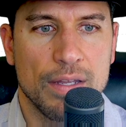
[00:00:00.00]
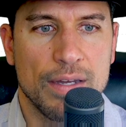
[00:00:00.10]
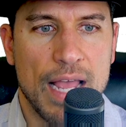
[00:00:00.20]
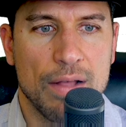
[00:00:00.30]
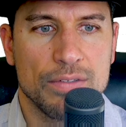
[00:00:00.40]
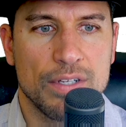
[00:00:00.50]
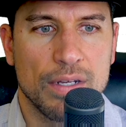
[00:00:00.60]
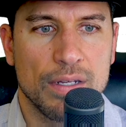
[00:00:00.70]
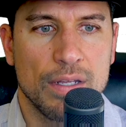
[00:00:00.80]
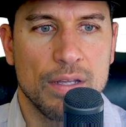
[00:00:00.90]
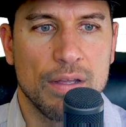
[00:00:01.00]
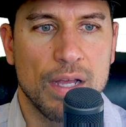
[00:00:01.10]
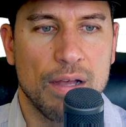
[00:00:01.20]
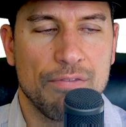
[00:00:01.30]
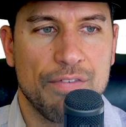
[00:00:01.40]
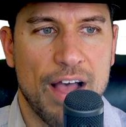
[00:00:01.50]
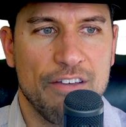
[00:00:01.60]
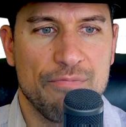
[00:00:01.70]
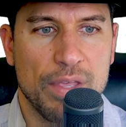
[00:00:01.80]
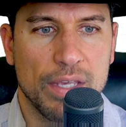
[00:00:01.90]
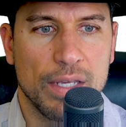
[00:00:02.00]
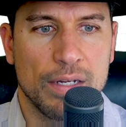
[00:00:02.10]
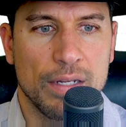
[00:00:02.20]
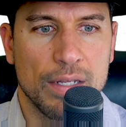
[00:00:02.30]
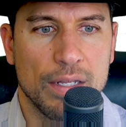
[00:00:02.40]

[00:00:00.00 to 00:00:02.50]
down to 5 million